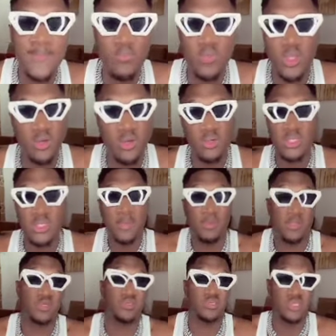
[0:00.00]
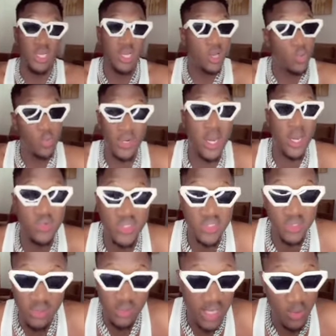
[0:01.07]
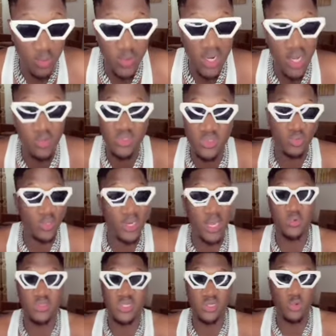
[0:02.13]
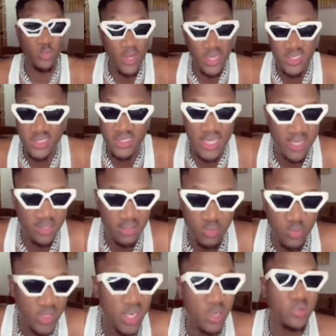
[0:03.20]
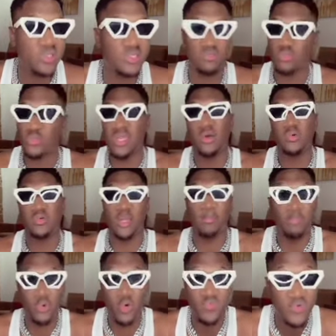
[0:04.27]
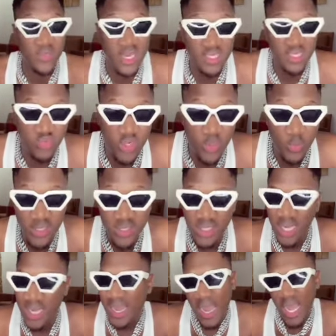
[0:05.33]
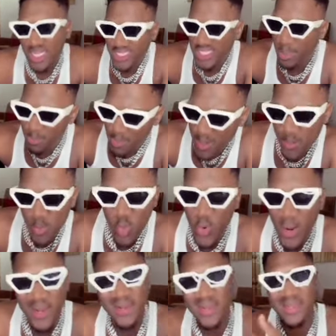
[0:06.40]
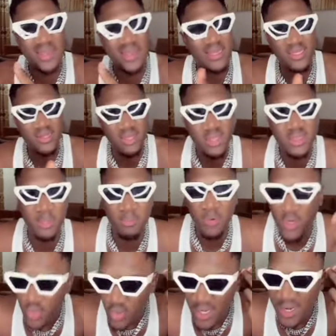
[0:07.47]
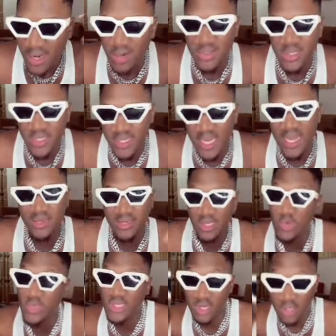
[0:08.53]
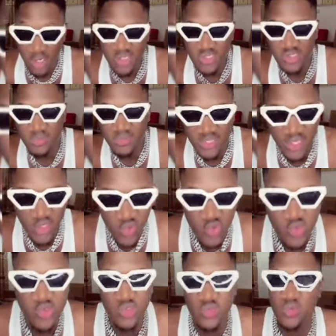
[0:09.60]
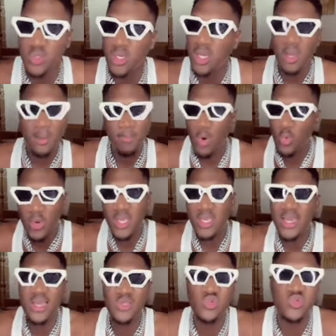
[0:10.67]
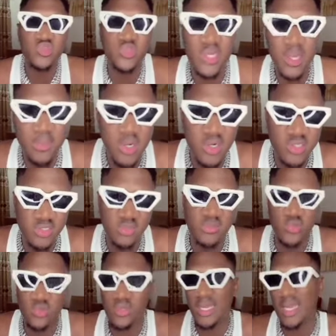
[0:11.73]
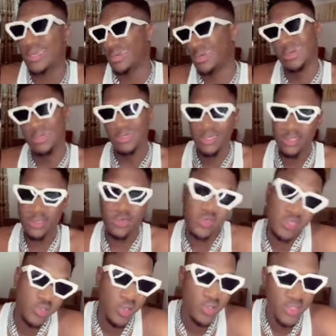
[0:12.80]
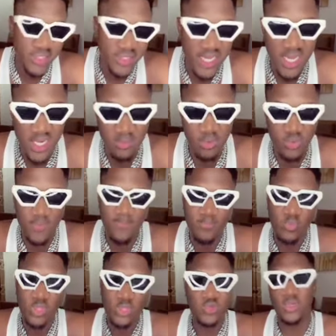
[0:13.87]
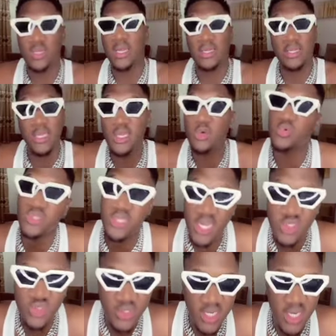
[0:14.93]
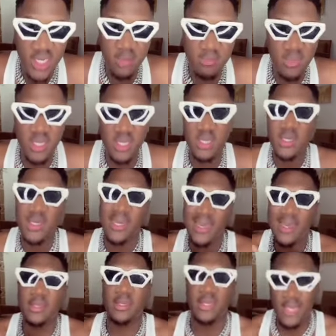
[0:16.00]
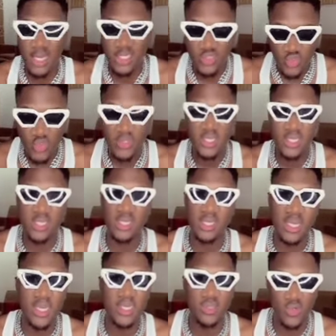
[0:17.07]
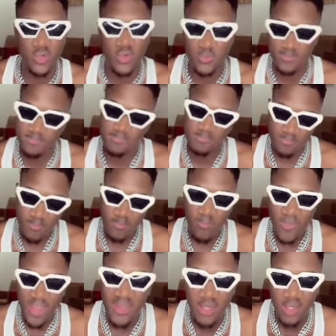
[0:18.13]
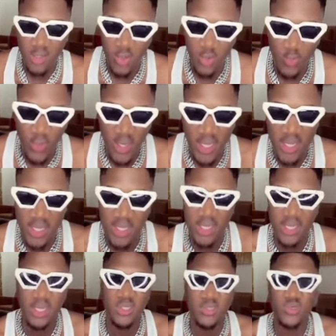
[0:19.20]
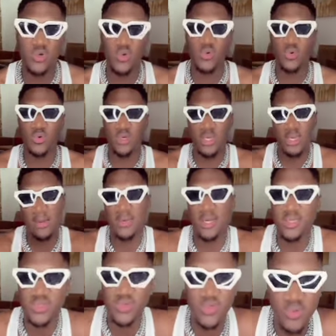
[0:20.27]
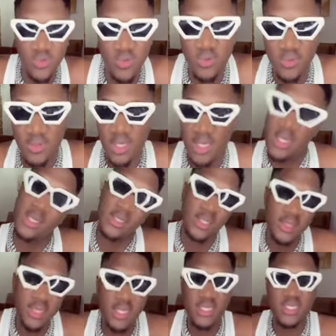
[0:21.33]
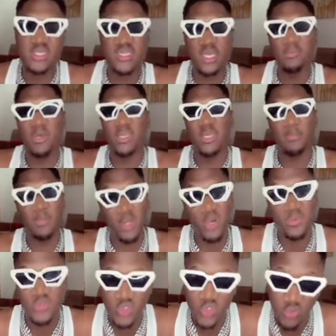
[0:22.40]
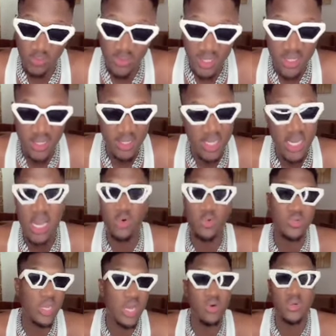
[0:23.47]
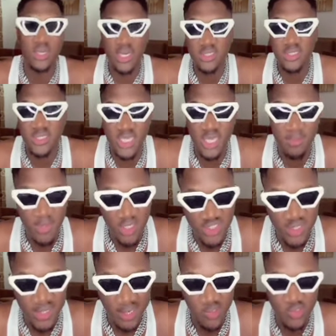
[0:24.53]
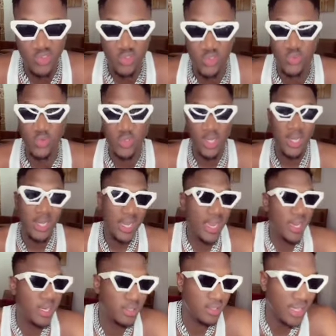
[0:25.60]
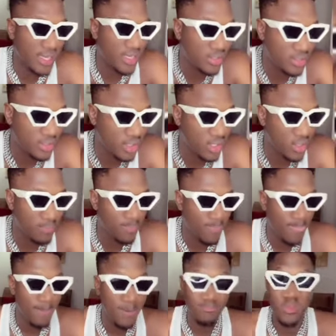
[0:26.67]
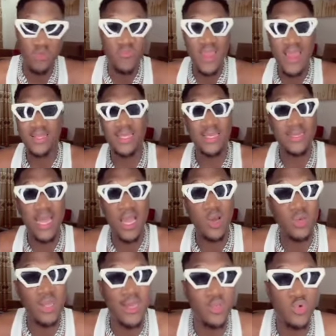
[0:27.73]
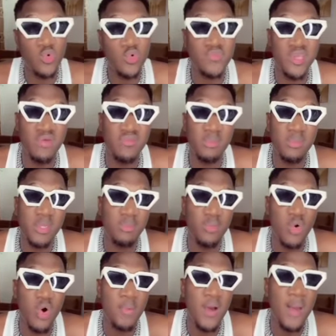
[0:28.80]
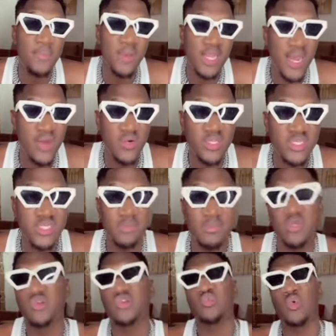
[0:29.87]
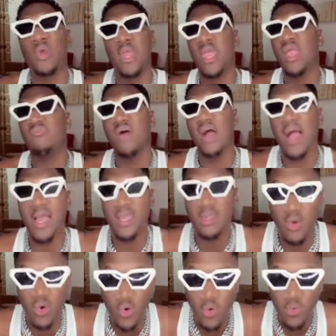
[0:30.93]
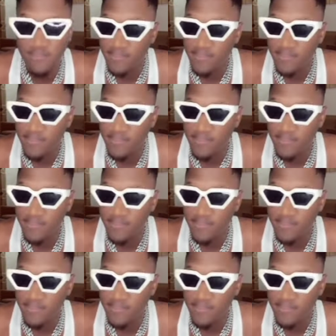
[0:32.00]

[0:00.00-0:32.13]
You know, like because when I was in like when I was when I was in the West, like when I was when I was abroad for like three weeks, I see people wear that and it's nothing. But you gotta understand those are customs they're used to. But we are not used to them customs, so like, you know, it's understandable. So like he was educating me and then I took it like, you know, in a good way. So I'm got so the thing is Sambadi big up to you, man. Like I would I would like to say a big shout outs to you and like um, the fact that now like you've given me more popularity because wherever I go,